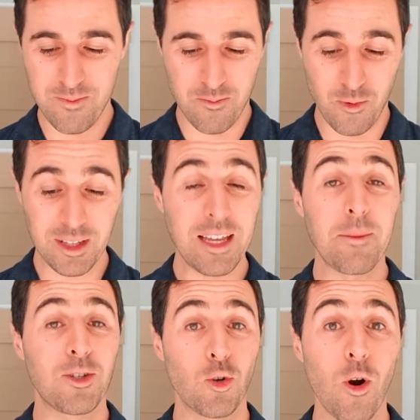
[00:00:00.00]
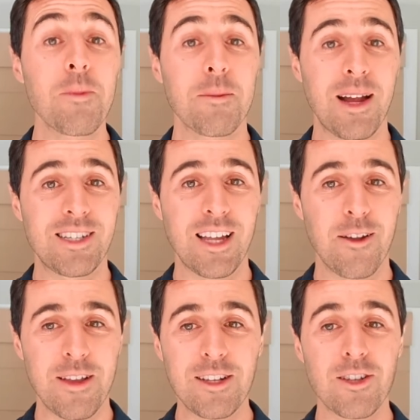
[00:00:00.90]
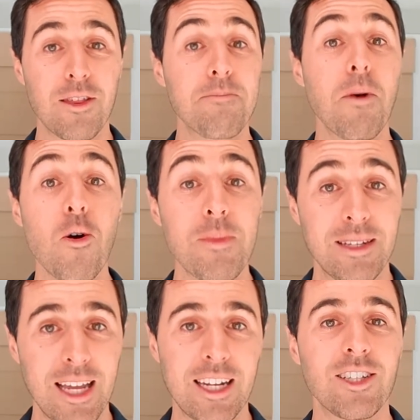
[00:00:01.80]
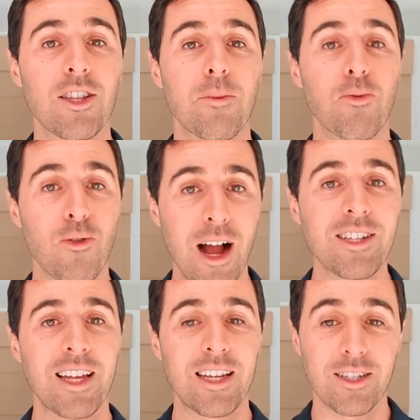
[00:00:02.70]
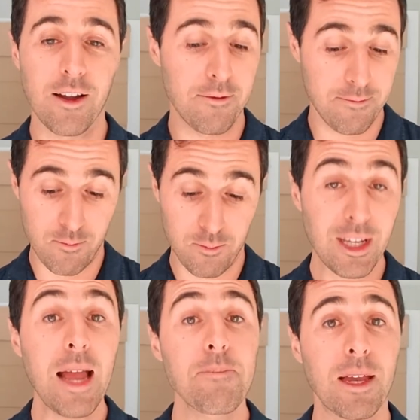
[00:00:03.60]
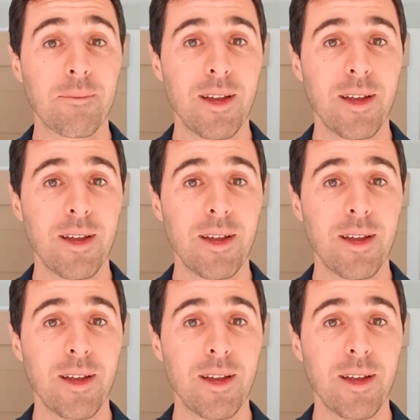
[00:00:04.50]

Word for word: really absorbing myself into the moment and into the process of typing,